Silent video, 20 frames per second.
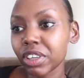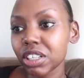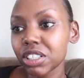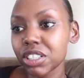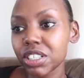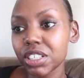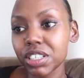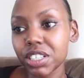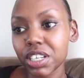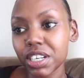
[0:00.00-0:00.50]

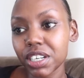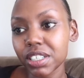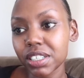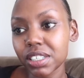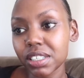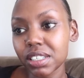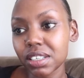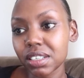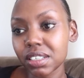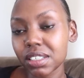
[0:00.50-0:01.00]
she
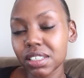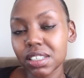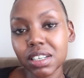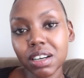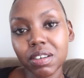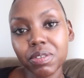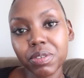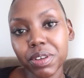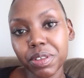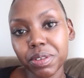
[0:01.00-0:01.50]
shares
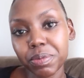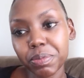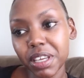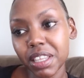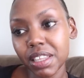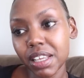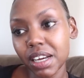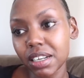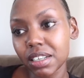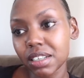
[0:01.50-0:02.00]
stuff with
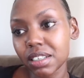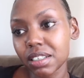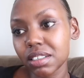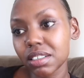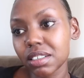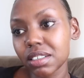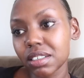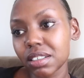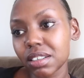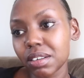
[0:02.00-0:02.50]
me that
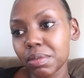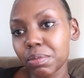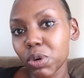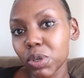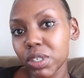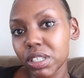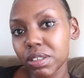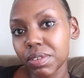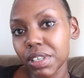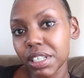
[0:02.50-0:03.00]

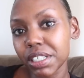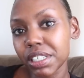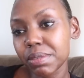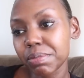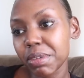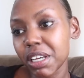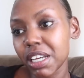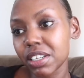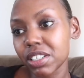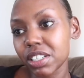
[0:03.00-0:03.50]

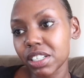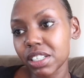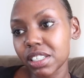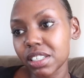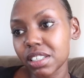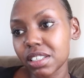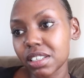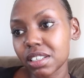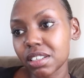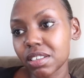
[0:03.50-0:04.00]
motivates me and
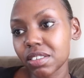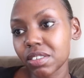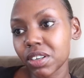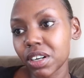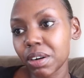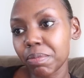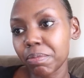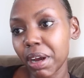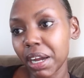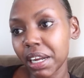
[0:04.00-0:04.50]
just
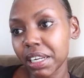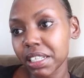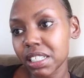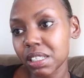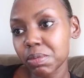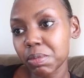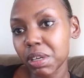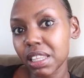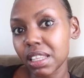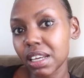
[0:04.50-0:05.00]

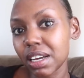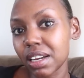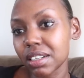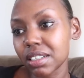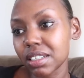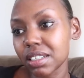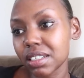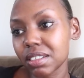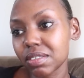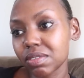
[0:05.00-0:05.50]
reminds me
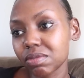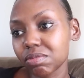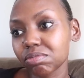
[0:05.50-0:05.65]
that